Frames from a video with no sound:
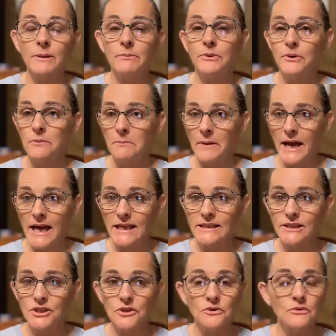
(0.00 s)
make up your
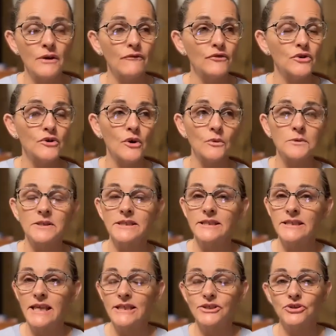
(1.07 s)
mind to, if you don't
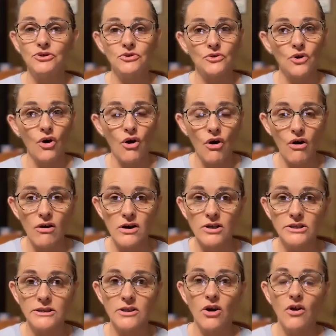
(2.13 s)
set your
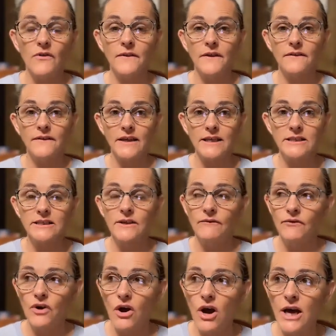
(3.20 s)
heart on the things
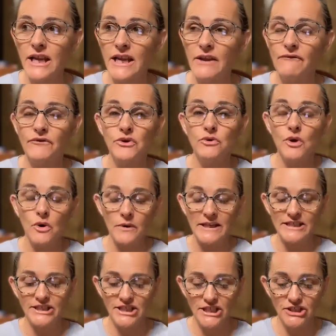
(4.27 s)
of God, if you don't
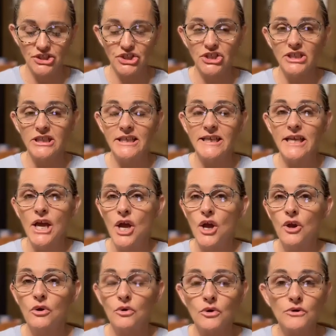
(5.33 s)
intentionally
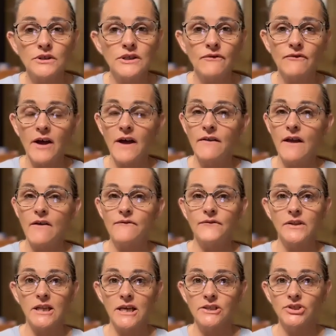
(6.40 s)
crucify that
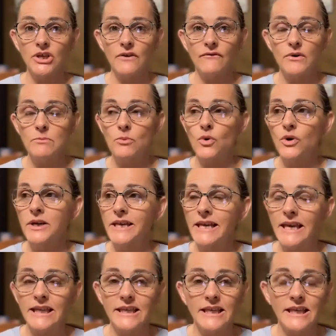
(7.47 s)
flesh every morning
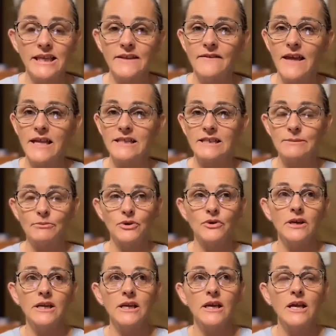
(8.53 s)
and get in that
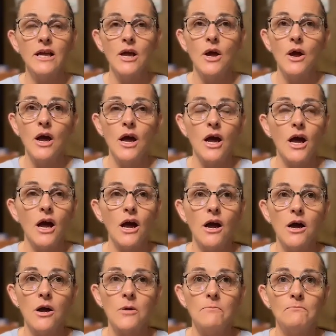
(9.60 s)
spirit,
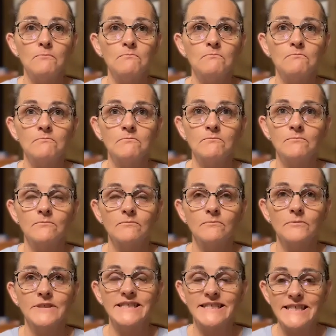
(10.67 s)
um,
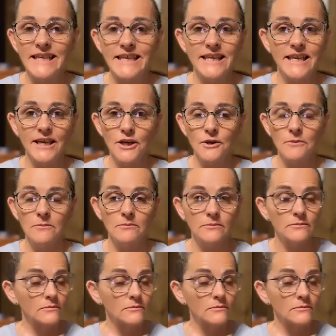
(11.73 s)
seek Him,